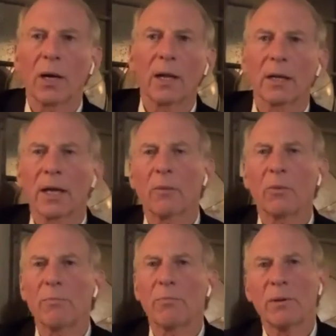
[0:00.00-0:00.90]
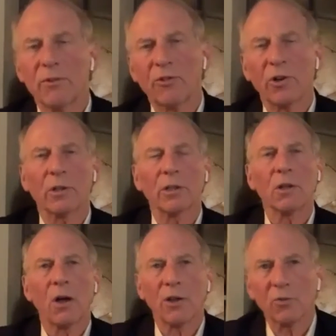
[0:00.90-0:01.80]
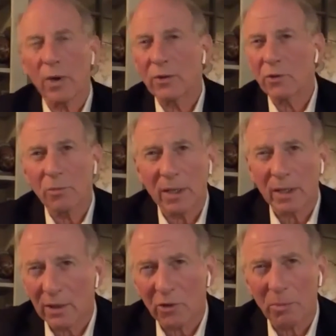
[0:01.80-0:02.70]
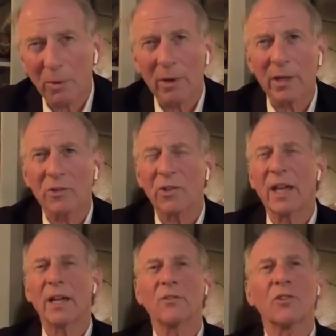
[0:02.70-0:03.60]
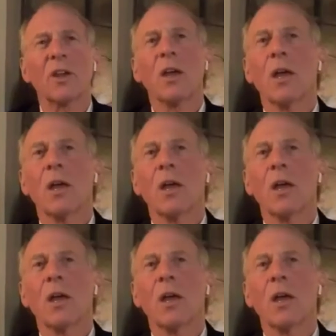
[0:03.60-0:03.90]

And again, we prematurely lost way too many experienced hands.